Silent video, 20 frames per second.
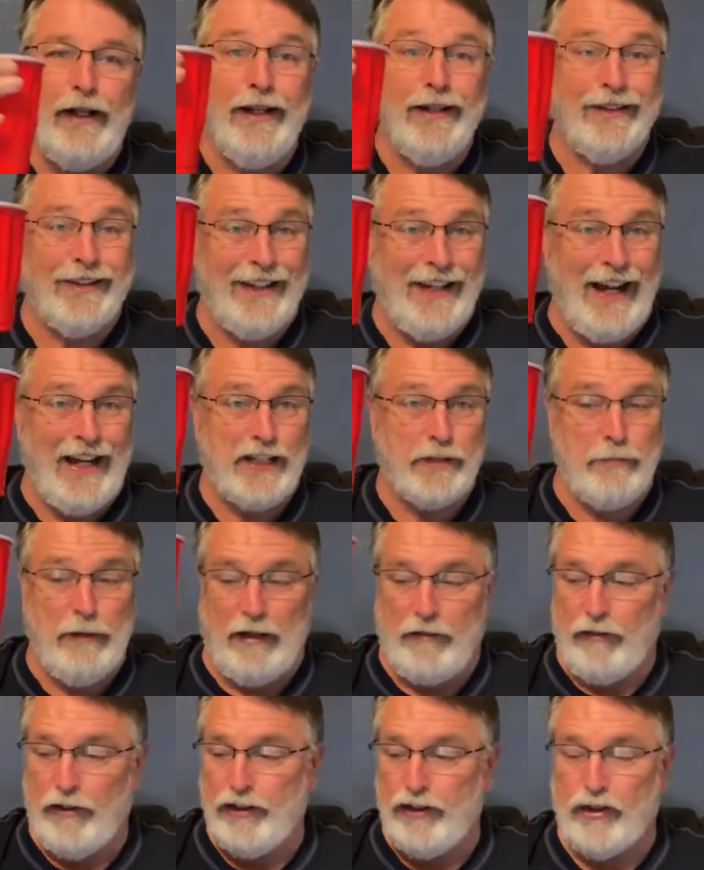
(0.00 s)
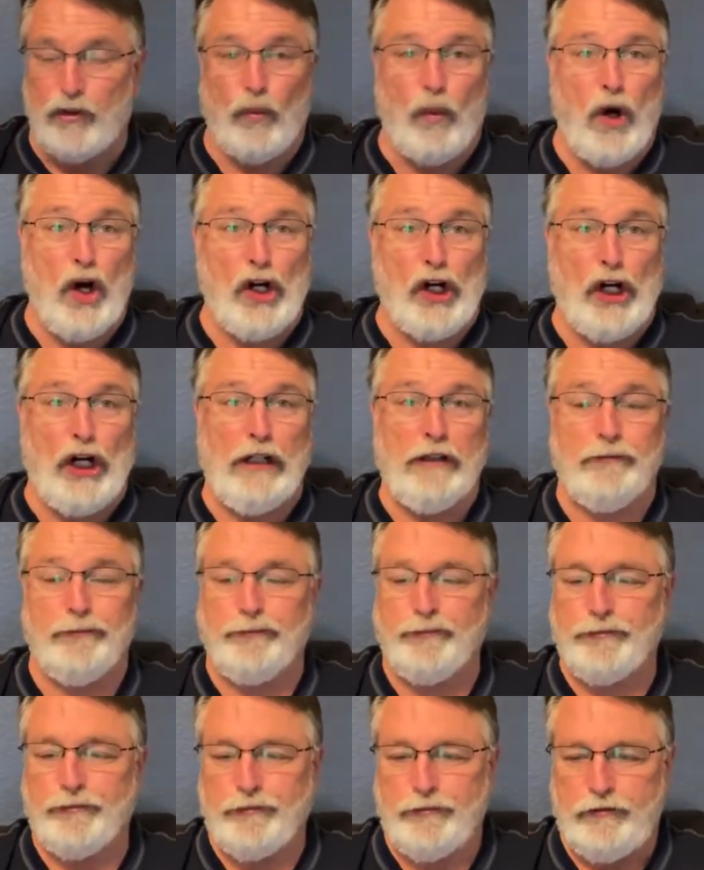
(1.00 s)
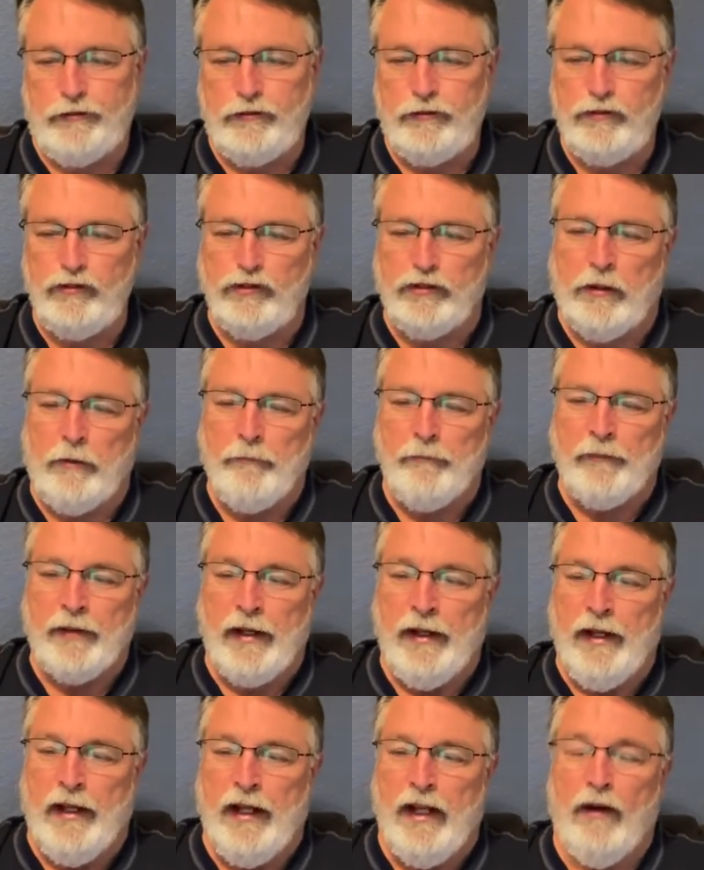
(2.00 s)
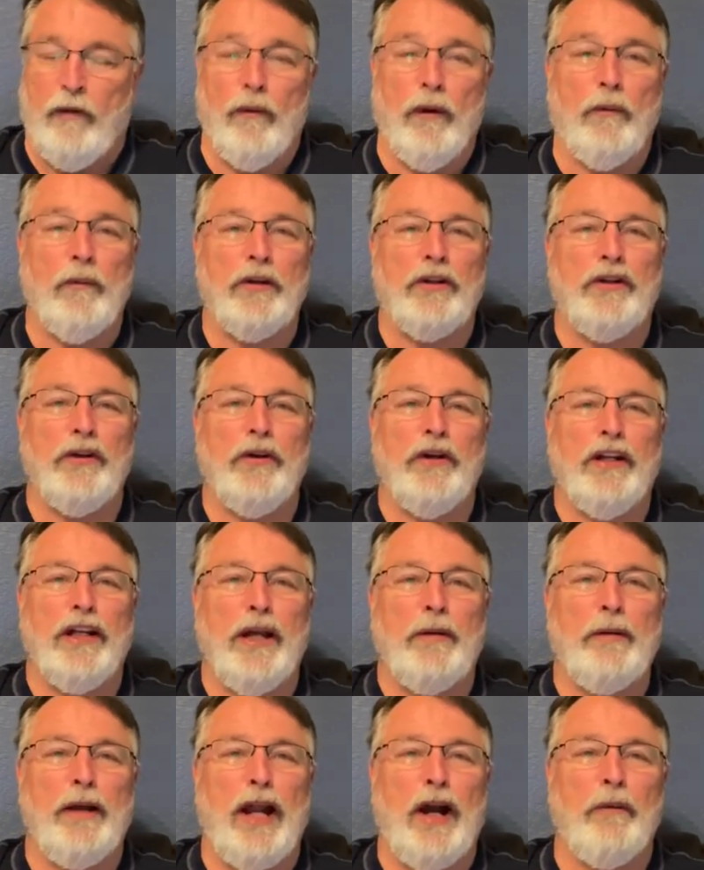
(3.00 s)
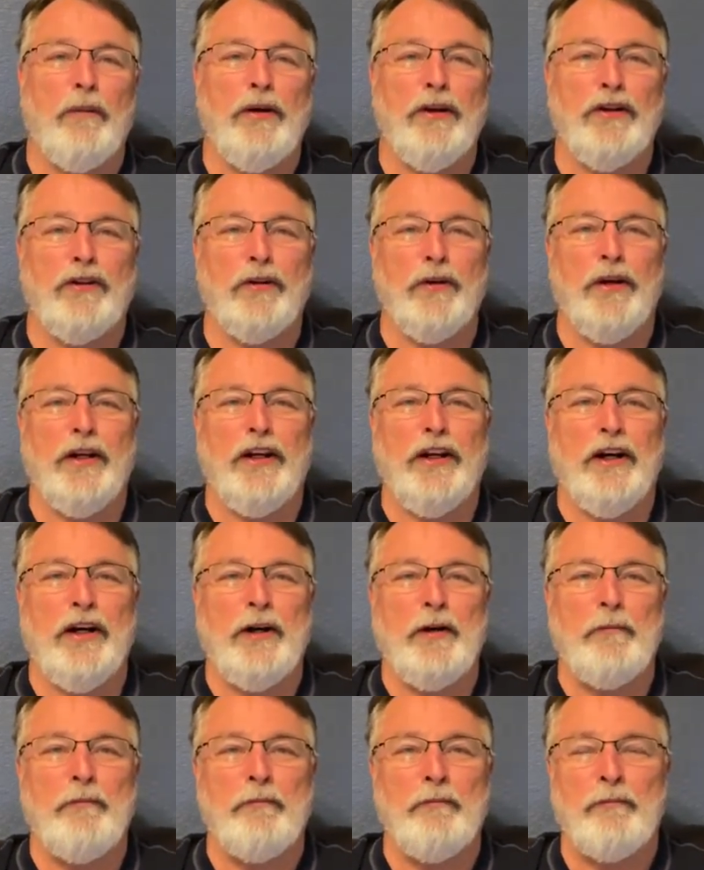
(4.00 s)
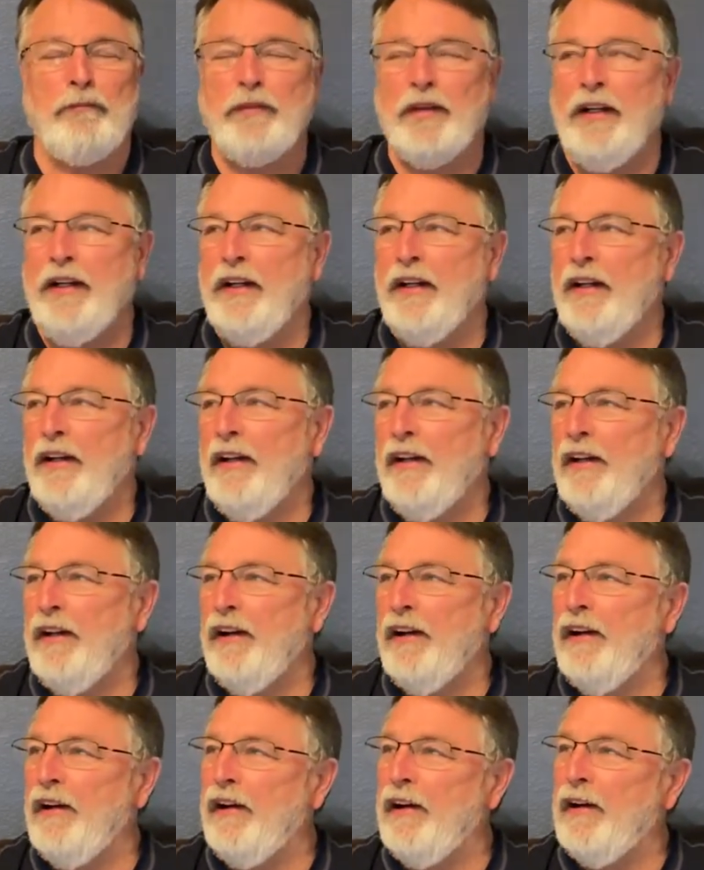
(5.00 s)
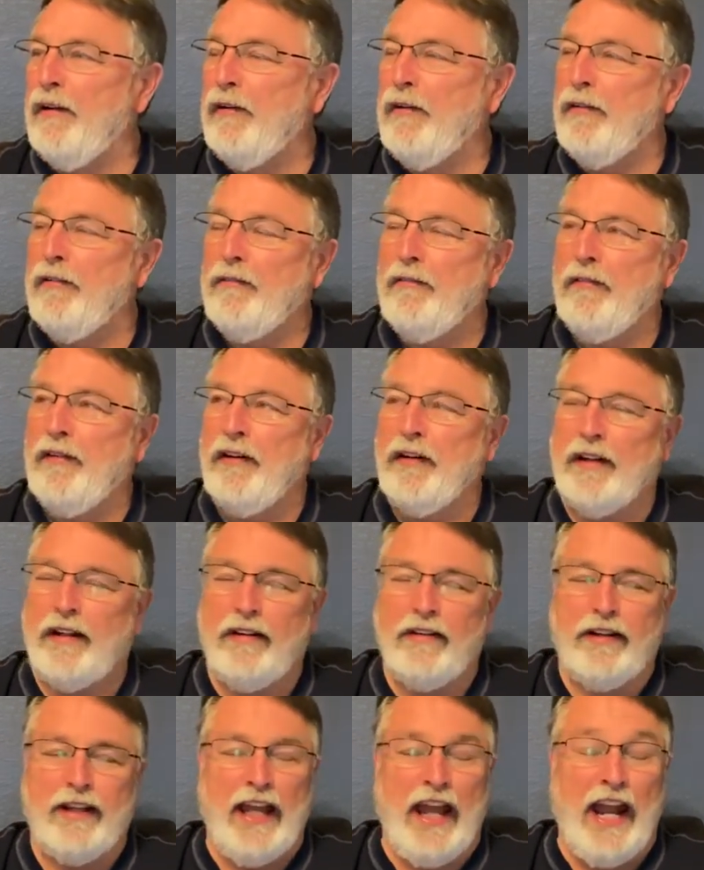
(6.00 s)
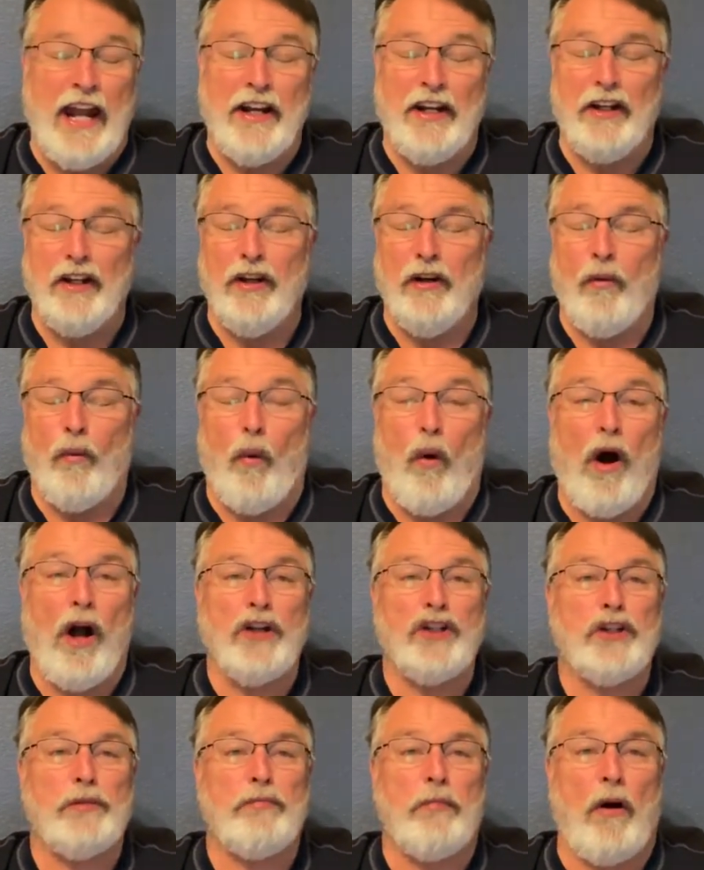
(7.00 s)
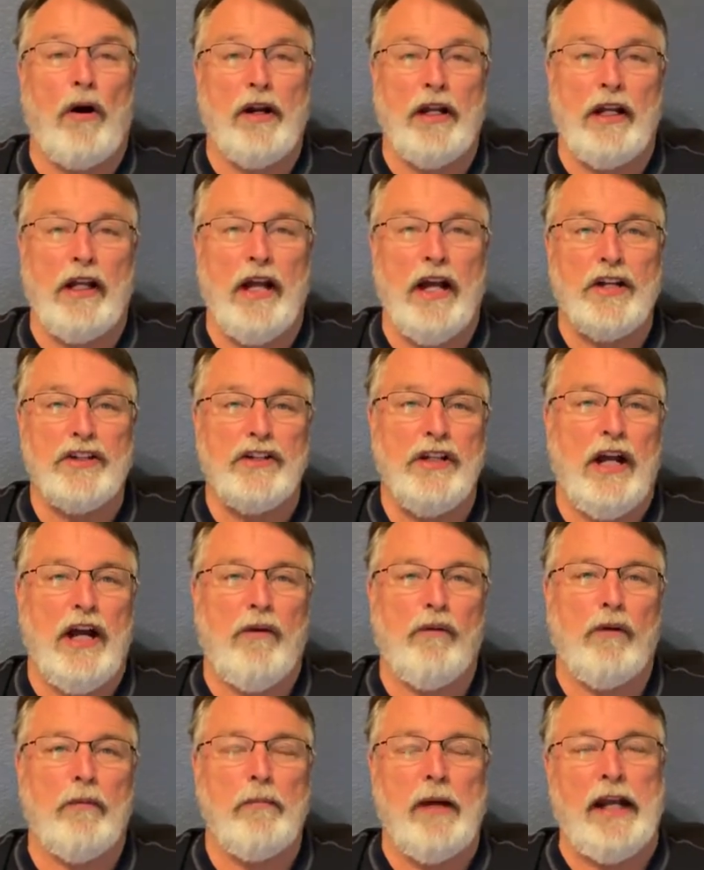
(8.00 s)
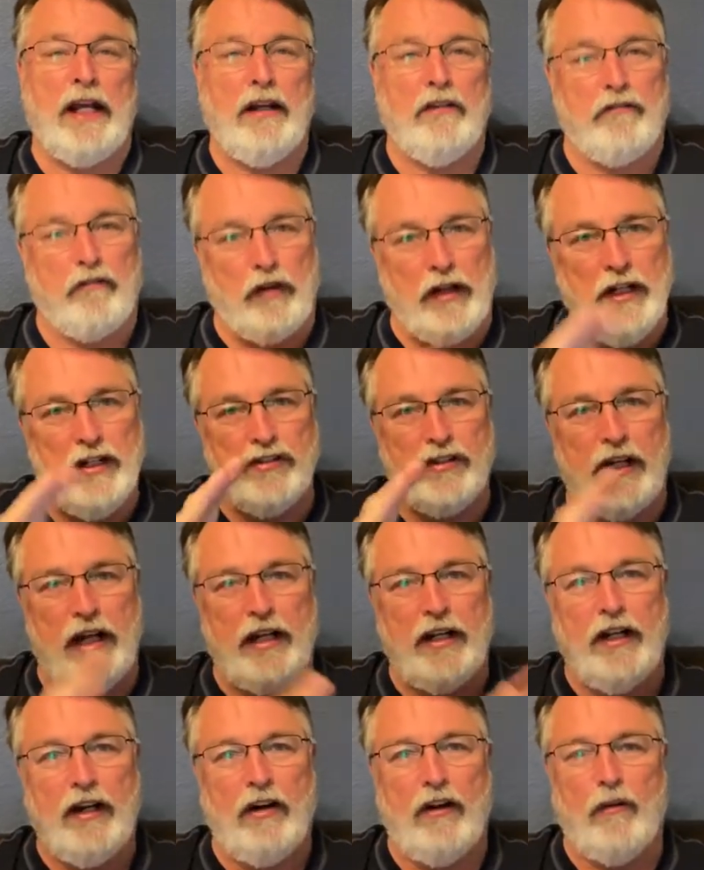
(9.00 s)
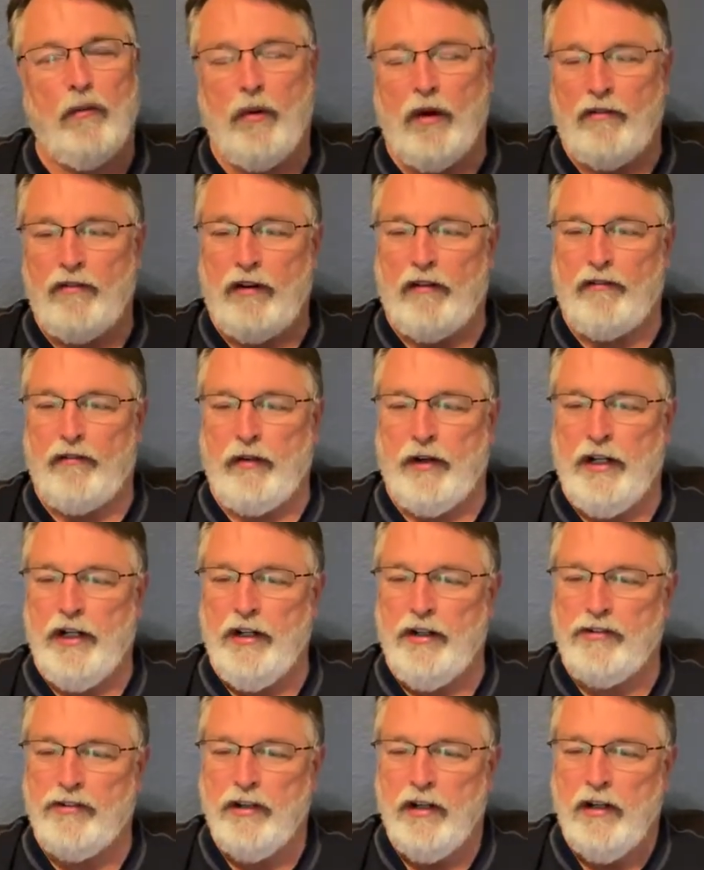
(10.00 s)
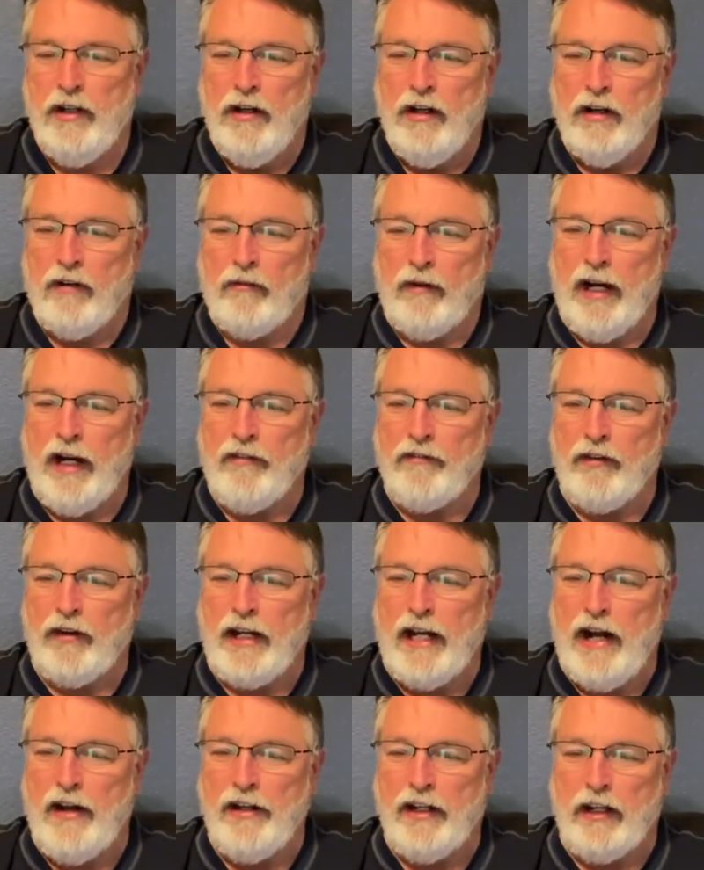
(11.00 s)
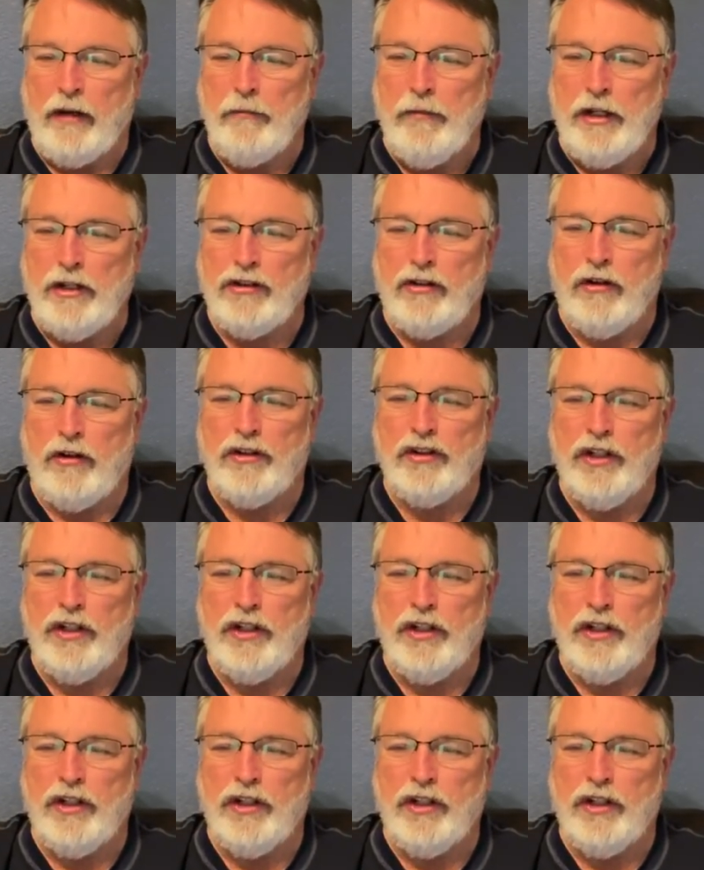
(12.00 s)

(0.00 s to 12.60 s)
Tonight's beverage is water. We went to it. Debbie and I went to a candidate watch party last night. We're making friends out here, and one of our friends ran for county commissioner.